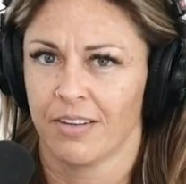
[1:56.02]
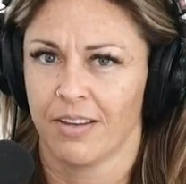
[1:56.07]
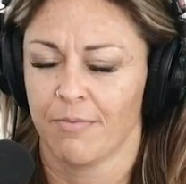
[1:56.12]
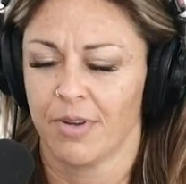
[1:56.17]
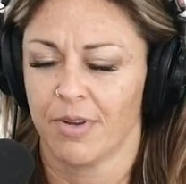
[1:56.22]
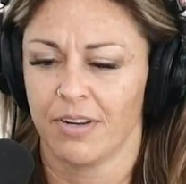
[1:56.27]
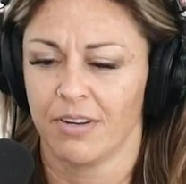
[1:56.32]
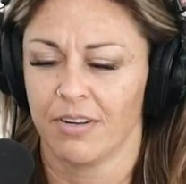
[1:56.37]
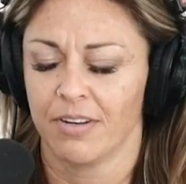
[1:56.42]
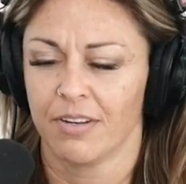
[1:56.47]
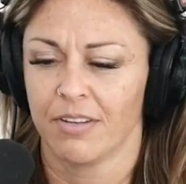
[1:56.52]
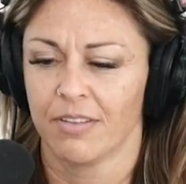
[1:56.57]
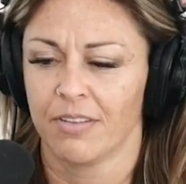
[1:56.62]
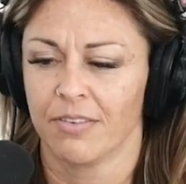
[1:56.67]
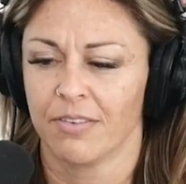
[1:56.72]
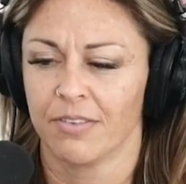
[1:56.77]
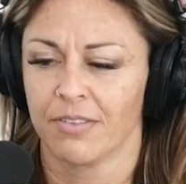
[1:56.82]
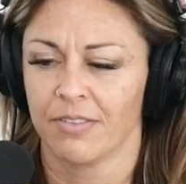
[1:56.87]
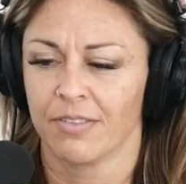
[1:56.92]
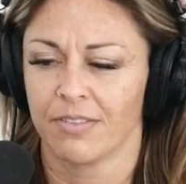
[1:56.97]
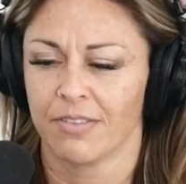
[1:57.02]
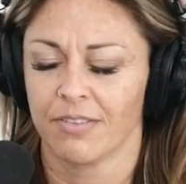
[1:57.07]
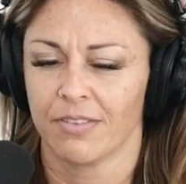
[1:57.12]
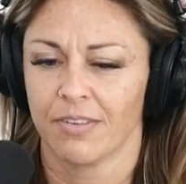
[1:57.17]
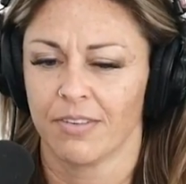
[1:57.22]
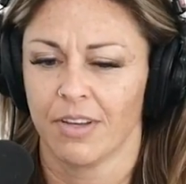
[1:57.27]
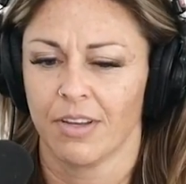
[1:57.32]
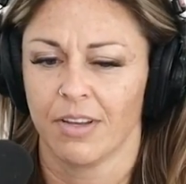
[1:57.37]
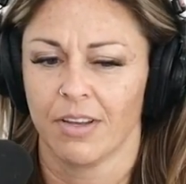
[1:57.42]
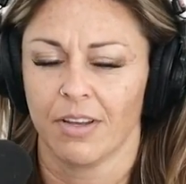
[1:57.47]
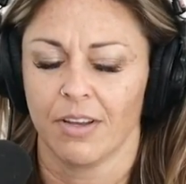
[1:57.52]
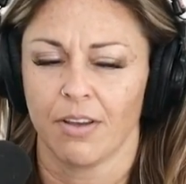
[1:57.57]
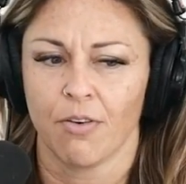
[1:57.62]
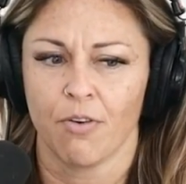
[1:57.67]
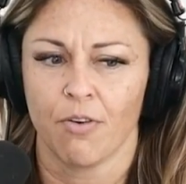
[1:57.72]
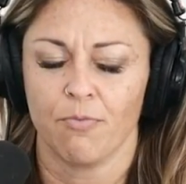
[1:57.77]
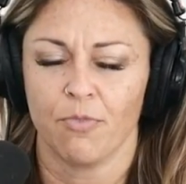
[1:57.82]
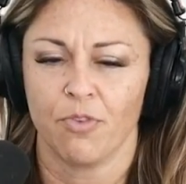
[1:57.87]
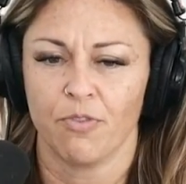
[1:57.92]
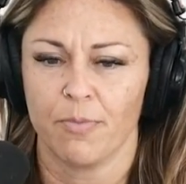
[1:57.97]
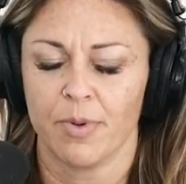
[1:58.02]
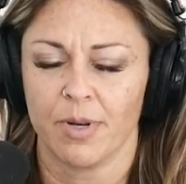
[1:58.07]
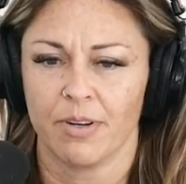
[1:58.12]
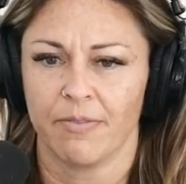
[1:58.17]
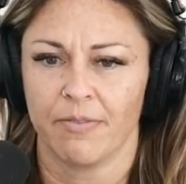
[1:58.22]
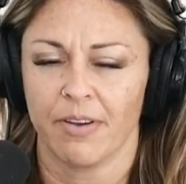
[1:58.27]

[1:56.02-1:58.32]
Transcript: I mean, there's a whole movement